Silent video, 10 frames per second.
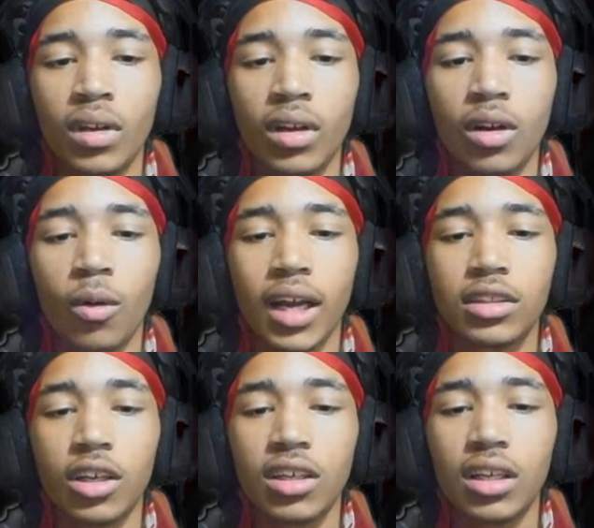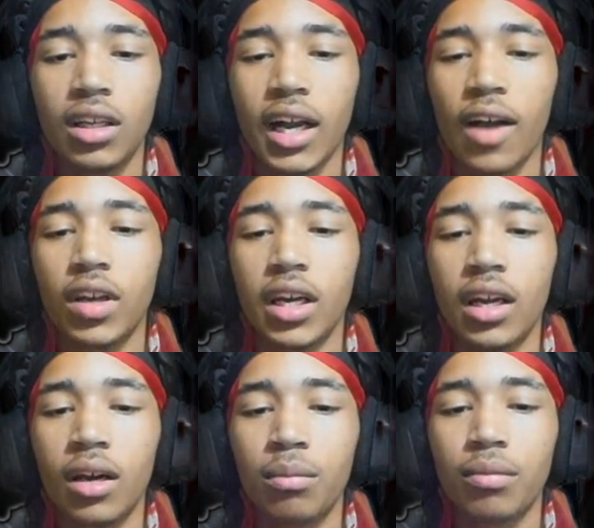When I turned to look, I found a
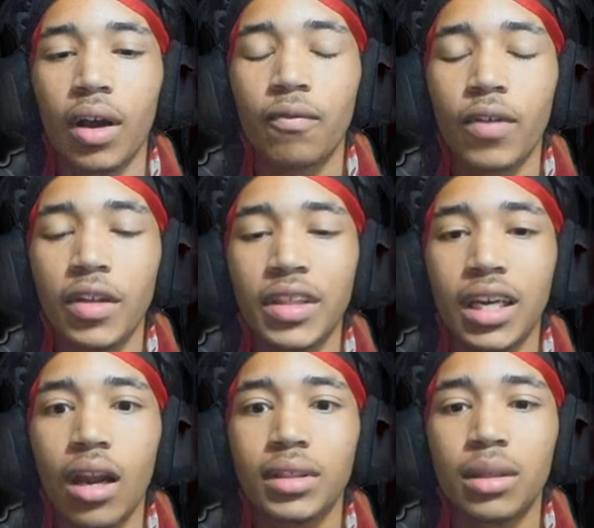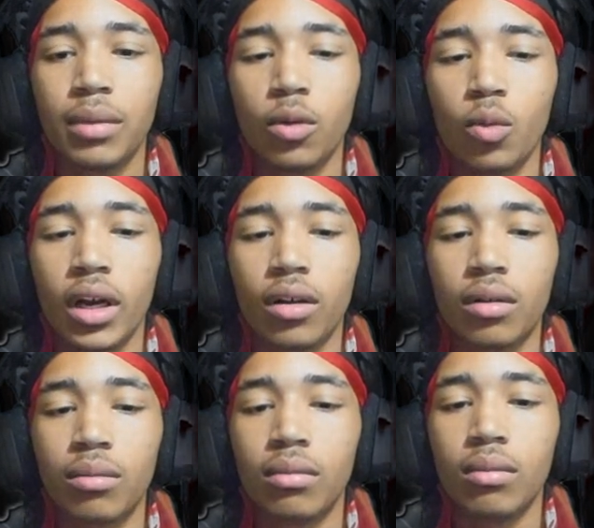num I found the number to be well
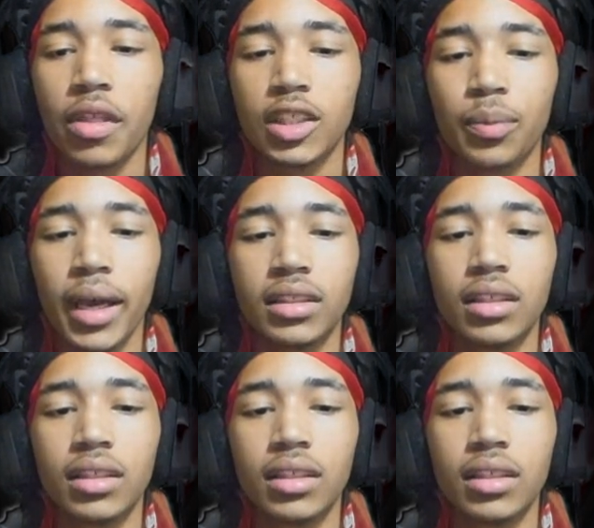more than expected.